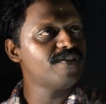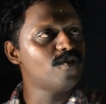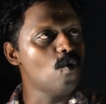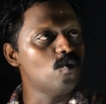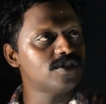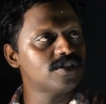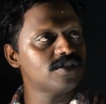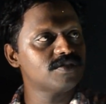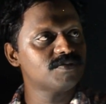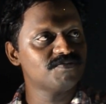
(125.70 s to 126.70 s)
net
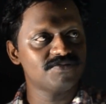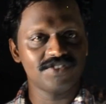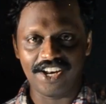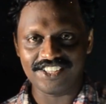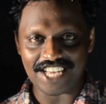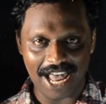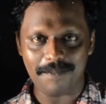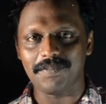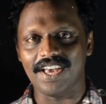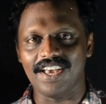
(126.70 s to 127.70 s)
force, that
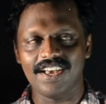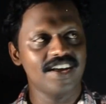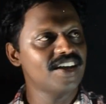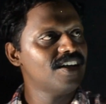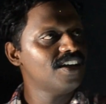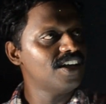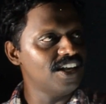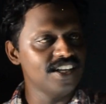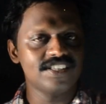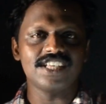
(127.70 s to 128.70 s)
is MA,
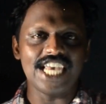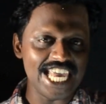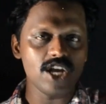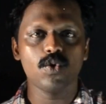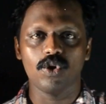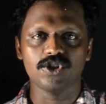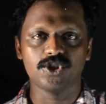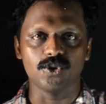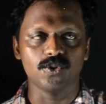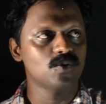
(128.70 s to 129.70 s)
is
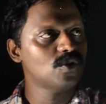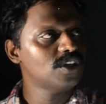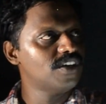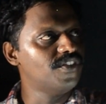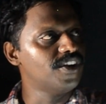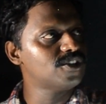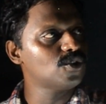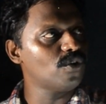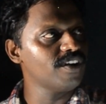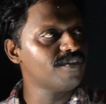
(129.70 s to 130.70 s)
equal to the
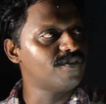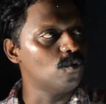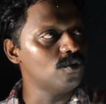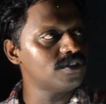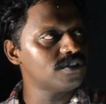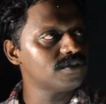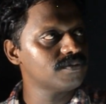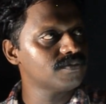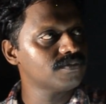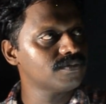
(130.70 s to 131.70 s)
restoring
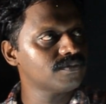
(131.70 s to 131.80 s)
force